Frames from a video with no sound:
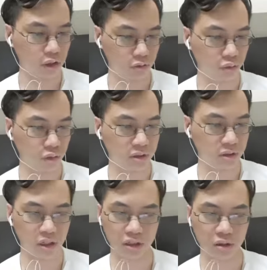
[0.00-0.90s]

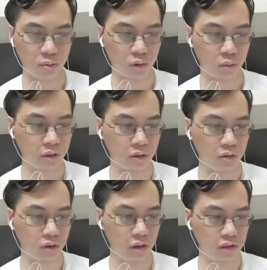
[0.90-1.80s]
promising at the moment.
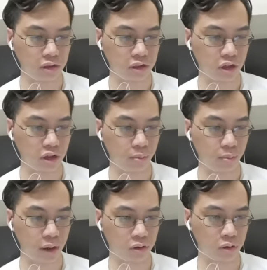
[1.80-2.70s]
So let's just get
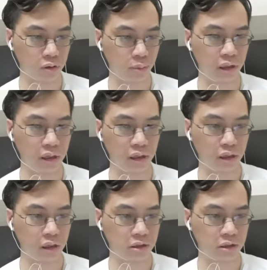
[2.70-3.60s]
back to the
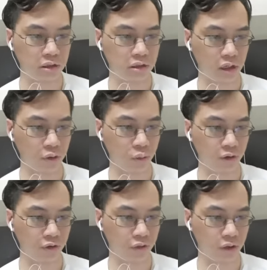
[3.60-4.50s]
beginning and let's start
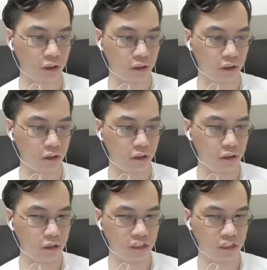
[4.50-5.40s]
with uh,
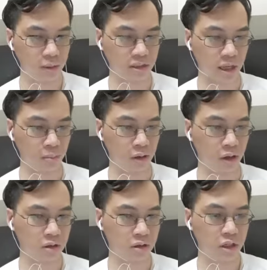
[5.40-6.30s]
ship stat
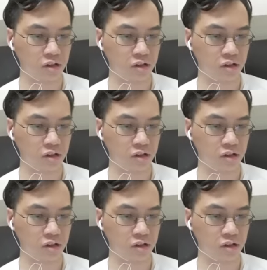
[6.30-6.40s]
blocks.